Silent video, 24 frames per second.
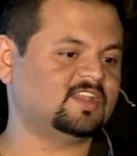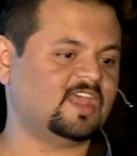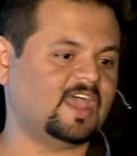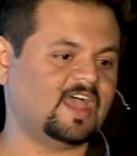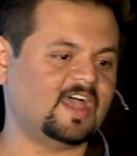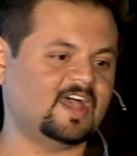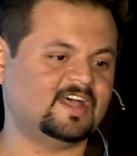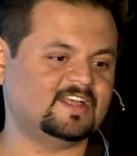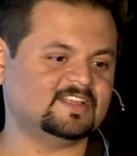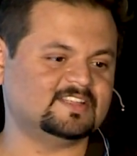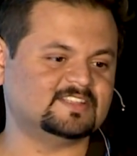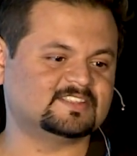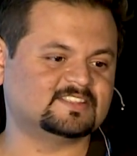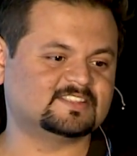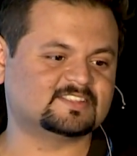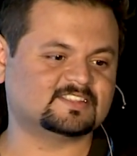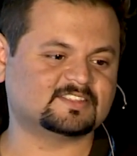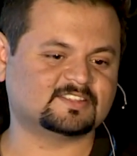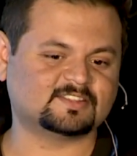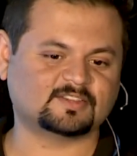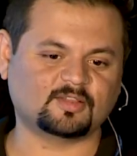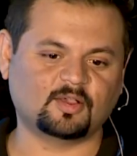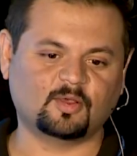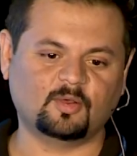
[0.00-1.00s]
as
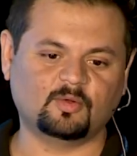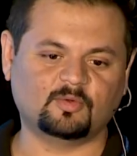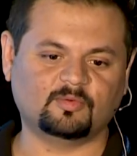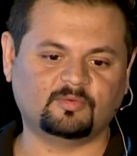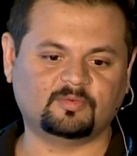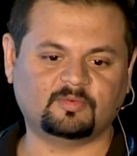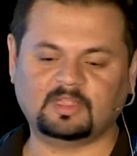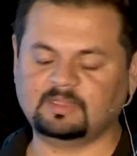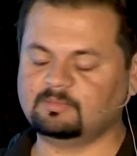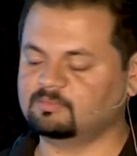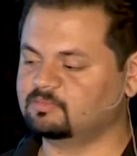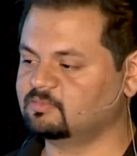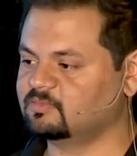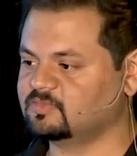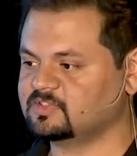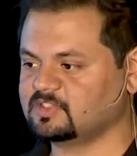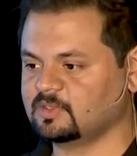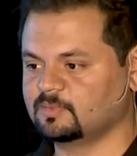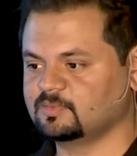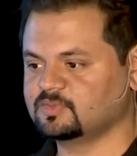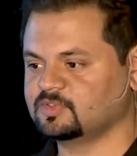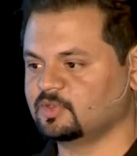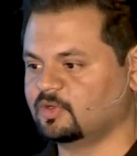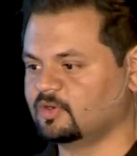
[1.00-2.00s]
so when
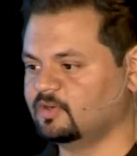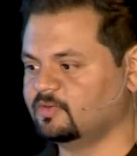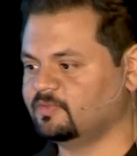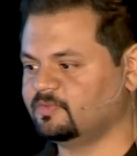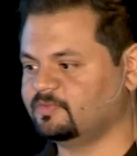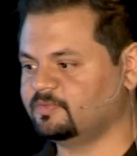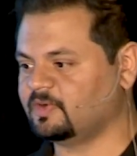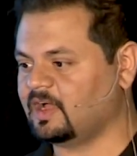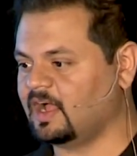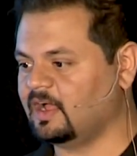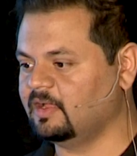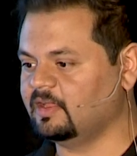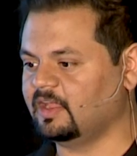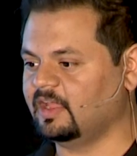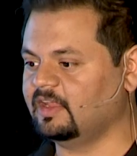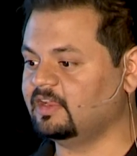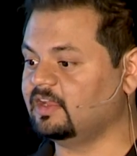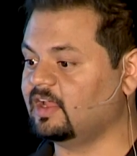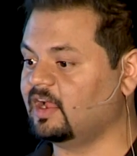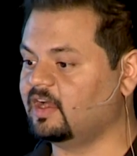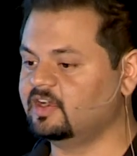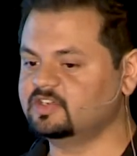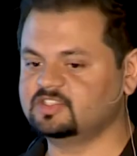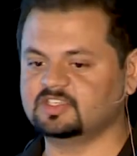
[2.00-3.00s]
some sort of
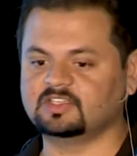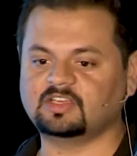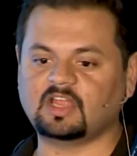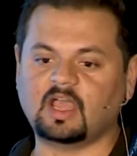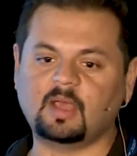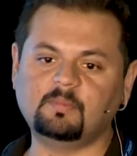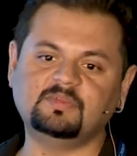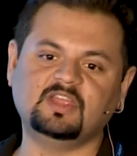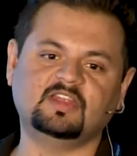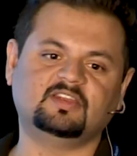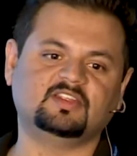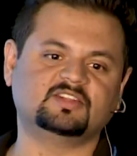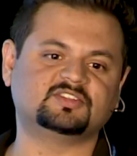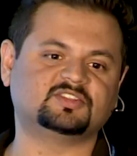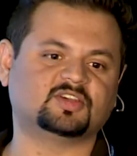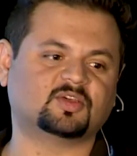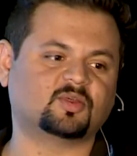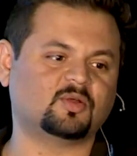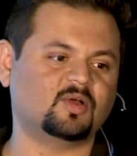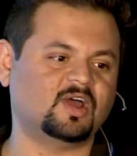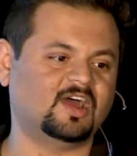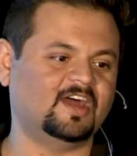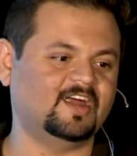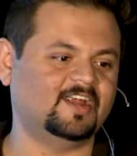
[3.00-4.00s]
an urgent update is
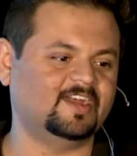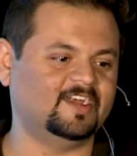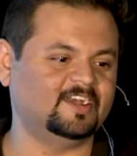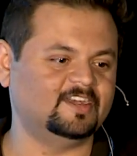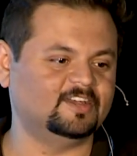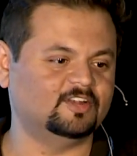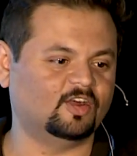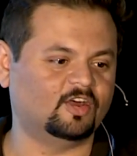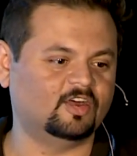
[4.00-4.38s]
required,